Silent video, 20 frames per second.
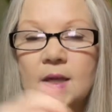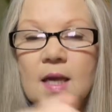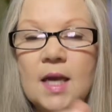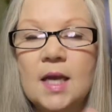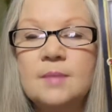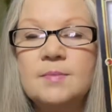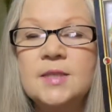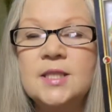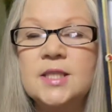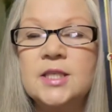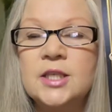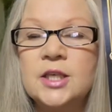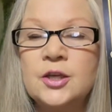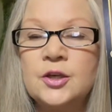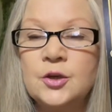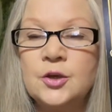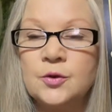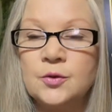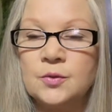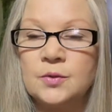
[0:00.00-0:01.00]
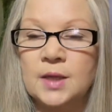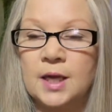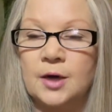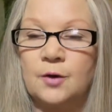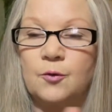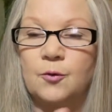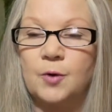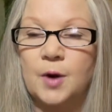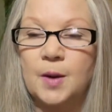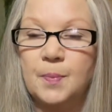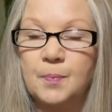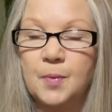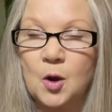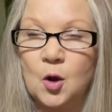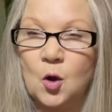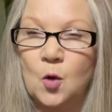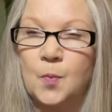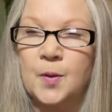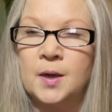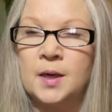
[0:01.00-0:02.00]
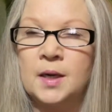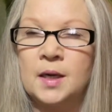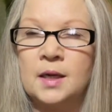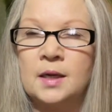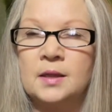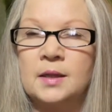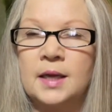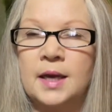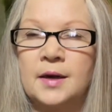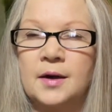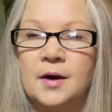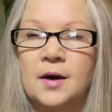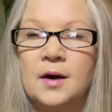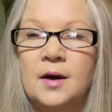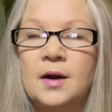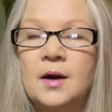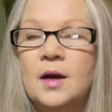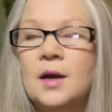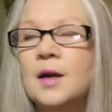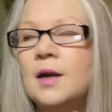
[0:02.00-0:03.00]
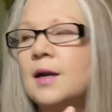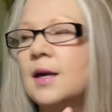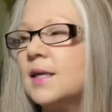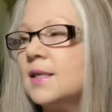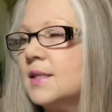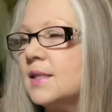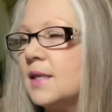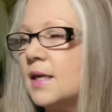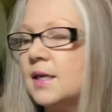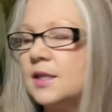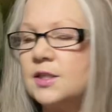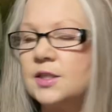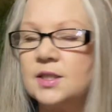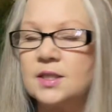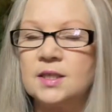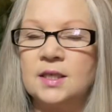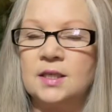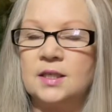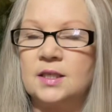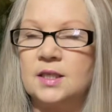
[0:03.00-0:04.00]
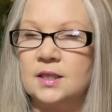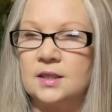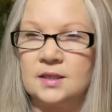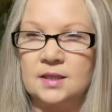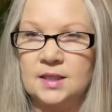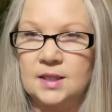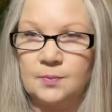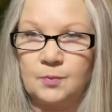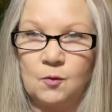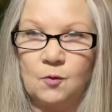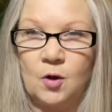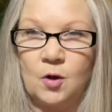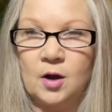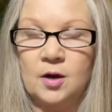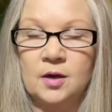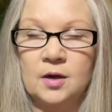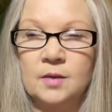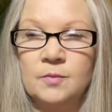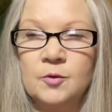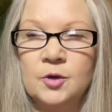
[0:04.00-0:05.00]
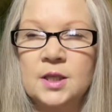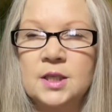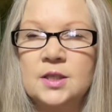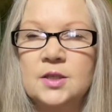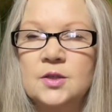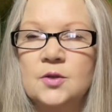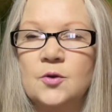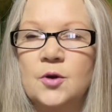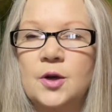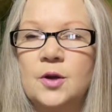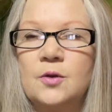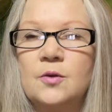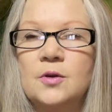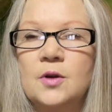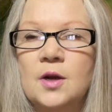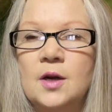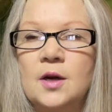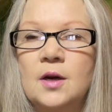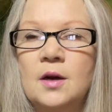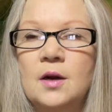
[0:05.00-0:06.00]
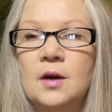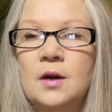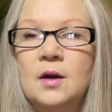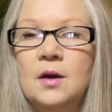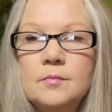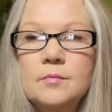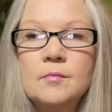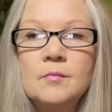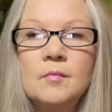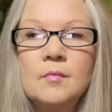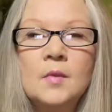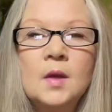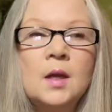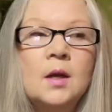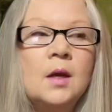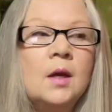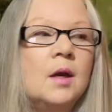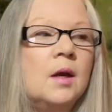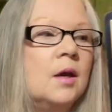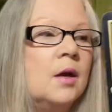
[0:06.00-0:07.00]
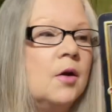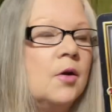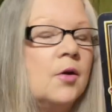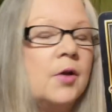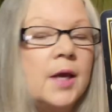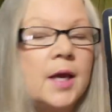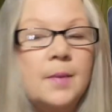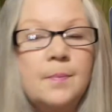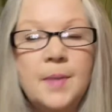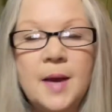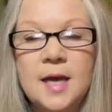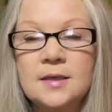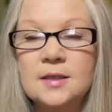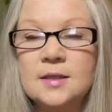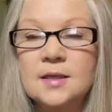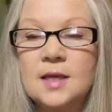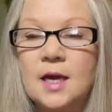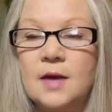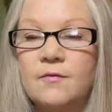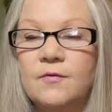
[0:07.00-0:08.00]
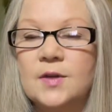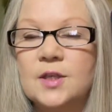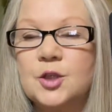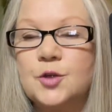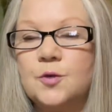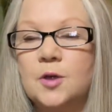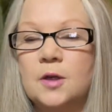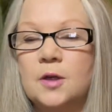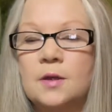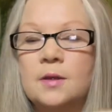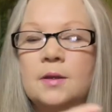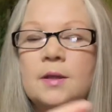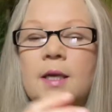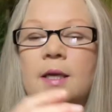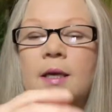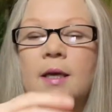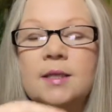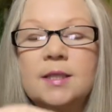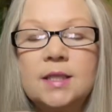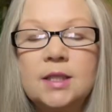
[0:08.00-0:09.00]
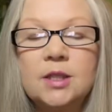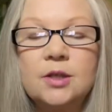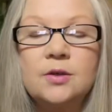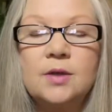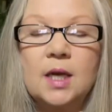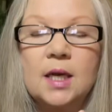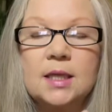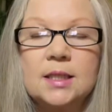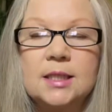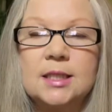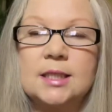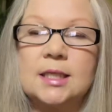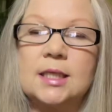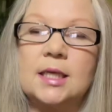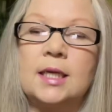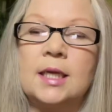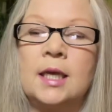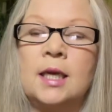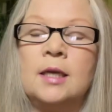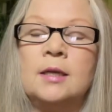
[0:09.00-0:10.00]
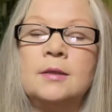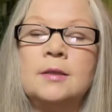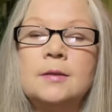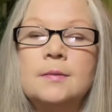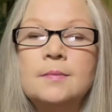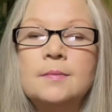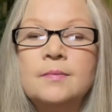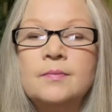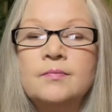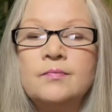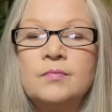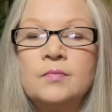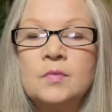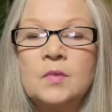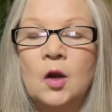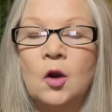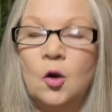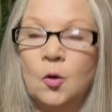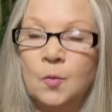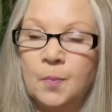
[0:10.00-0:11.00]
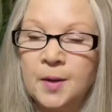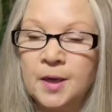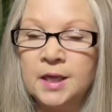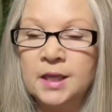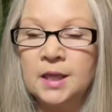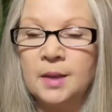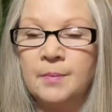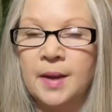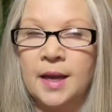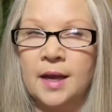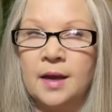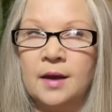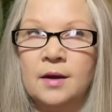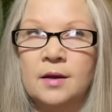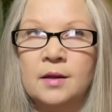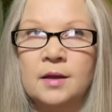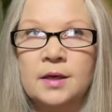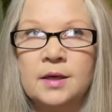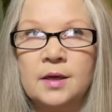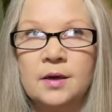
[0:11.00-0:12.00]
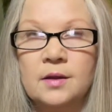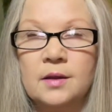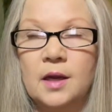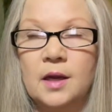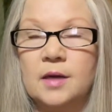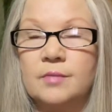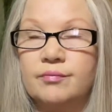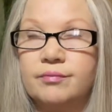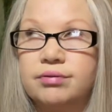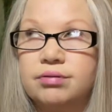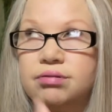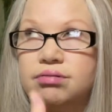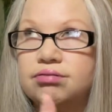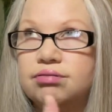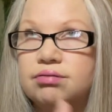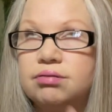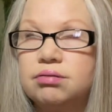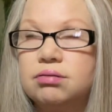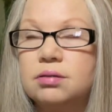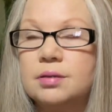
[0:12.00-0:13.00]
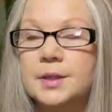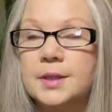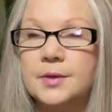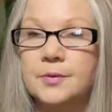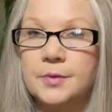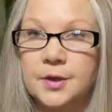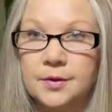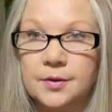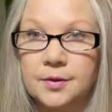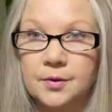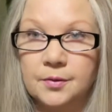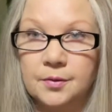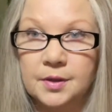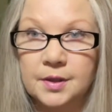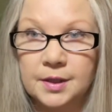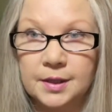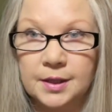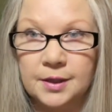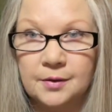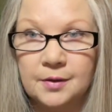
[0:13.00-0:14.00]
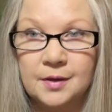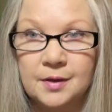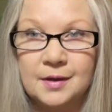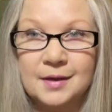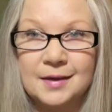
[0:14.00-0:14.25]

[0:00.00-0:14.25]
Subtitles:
I'm seeing you like rip open a letter. Guys, I just need a sip of water. I'm really sorry. Hold on. Okay, back to that visual. Like, I see you guys sitting, opening the mail, and you're like, here we go, you know.